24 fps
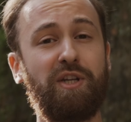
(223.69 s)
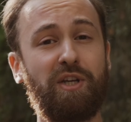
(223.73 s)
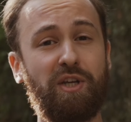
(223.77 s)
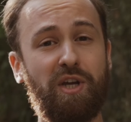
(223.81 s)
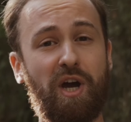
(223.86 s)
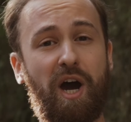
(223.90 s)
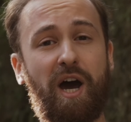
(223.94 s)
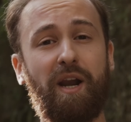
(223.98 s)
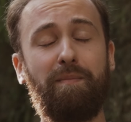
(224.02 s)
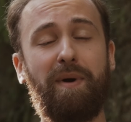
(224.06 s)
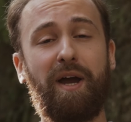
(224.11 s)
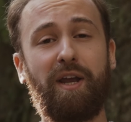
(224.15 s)
to
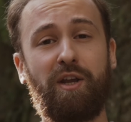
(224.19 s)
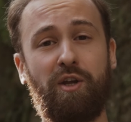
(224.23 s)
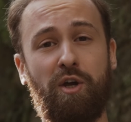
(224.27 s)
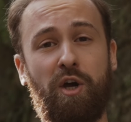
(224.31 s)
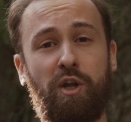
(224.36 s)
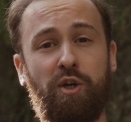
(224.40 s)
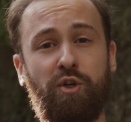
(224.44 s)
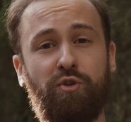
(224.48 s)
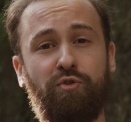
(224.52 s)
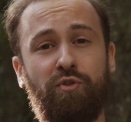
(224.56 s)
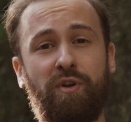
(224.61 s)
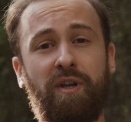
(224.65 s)
God and my
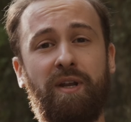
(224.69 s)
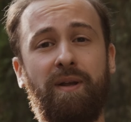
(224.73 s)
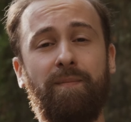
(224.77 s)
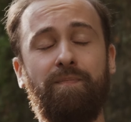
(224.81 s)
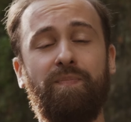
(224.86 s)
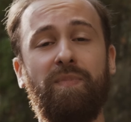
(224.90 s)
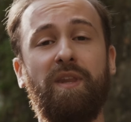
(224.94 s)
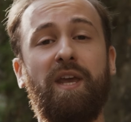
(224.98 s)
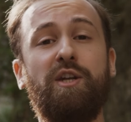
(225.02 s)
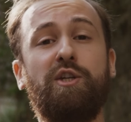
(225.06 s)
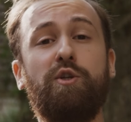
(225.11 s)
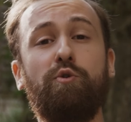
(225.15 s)
country
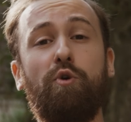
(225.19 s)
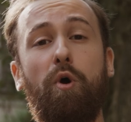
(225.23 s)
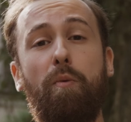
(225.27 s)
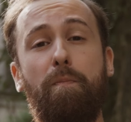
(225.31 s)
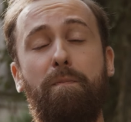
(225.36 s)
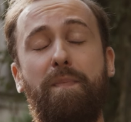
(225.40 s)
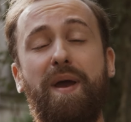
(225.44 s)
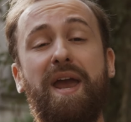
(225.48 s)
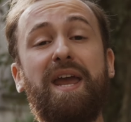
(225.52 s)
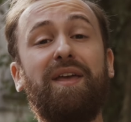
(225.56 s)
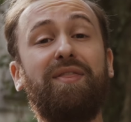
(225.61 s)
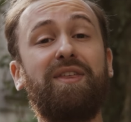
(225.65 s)
and to
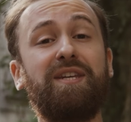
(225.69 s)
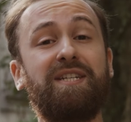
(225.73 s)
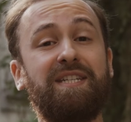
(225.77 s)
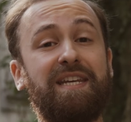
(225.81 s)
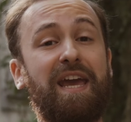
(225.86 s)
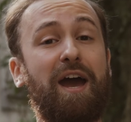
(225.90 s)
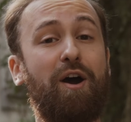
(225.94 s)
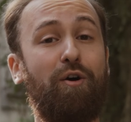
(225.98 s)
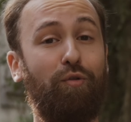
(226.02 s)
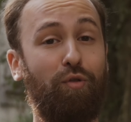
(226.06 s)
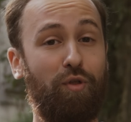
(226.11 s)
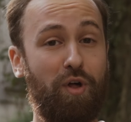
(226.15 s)
obey the
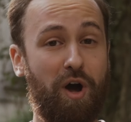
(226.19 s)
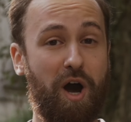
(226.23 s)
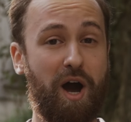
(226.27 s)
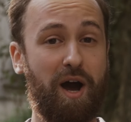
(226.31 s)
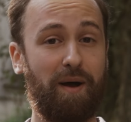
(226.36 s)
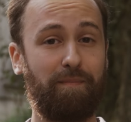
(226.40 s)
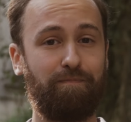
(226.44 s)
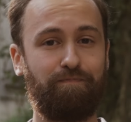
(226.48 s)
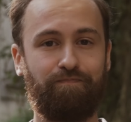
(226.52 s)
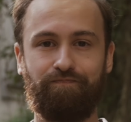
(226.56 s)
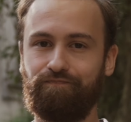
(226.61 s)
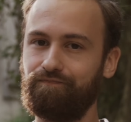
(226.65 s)
Scout
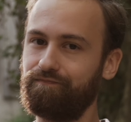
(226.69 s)
law.